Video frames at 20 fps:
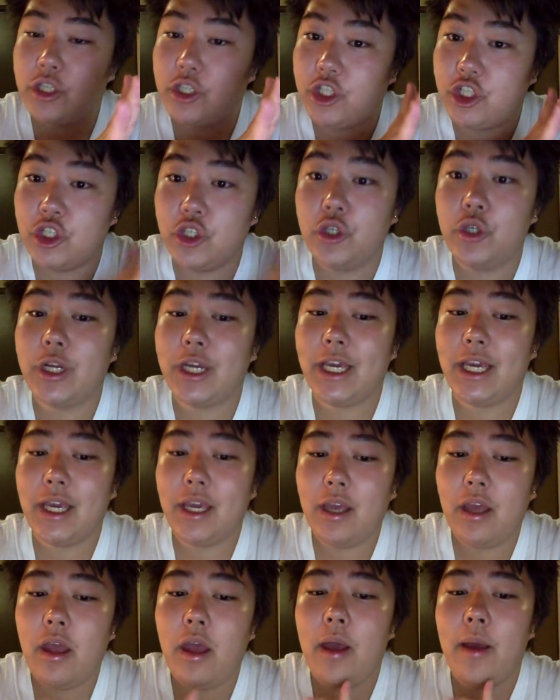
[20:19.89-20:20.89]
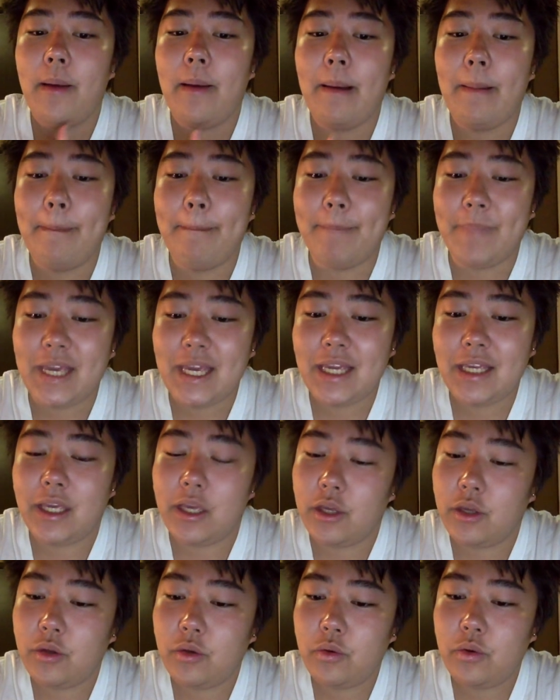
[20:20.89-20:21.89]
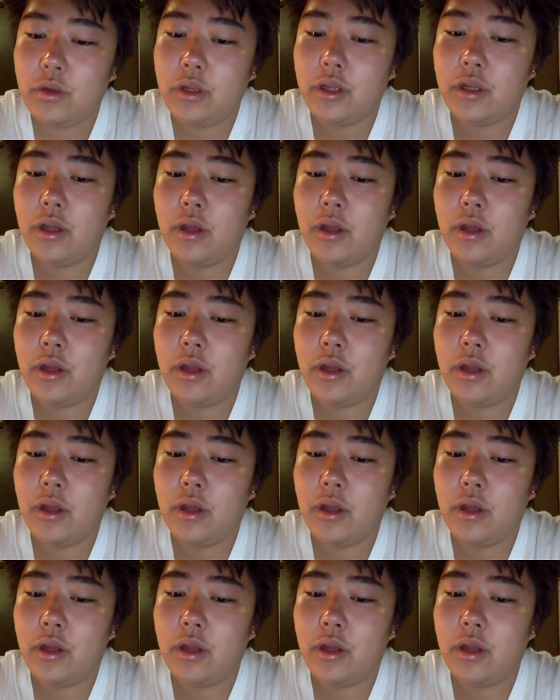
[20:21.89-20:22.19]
Judy, Miyu,